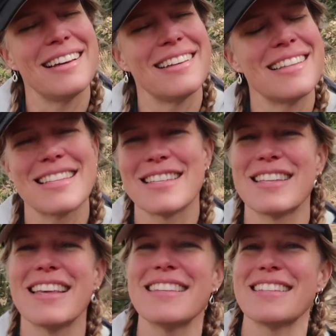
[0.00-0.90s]
uh, this is
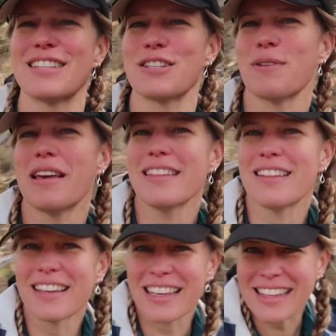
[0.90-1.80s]
this is just it,
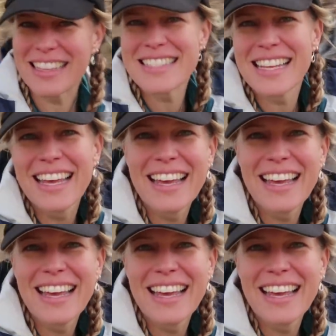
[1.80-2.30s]
look at this